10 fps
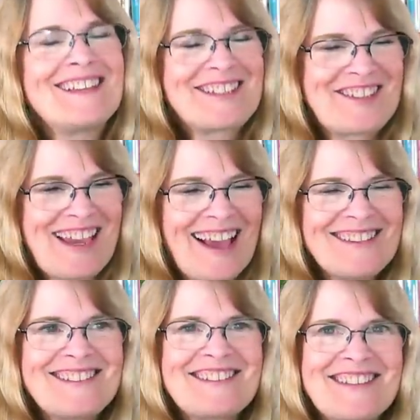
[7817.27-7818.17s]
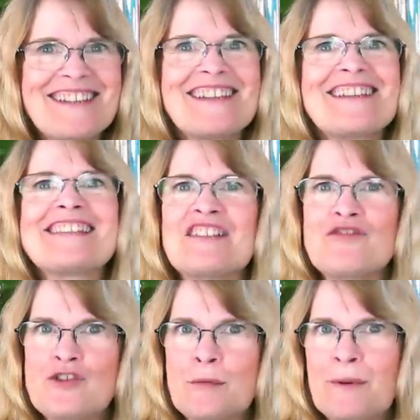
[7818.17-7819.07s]
the challenge is that
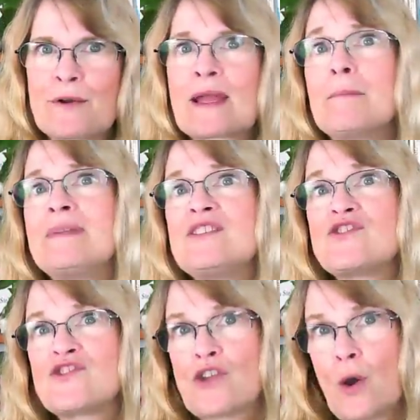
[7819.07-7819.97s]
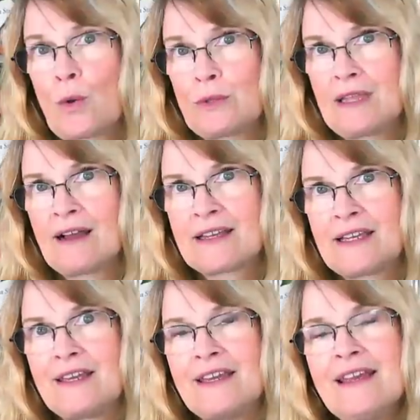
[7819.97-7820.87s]
Jupiter can be so
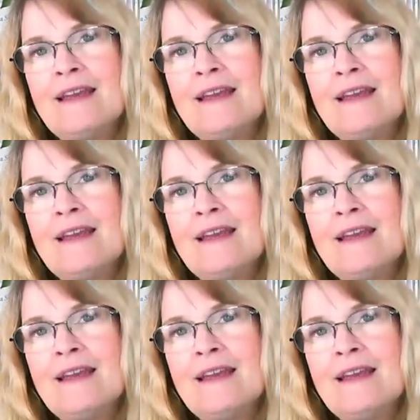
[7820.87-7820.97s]
lucky,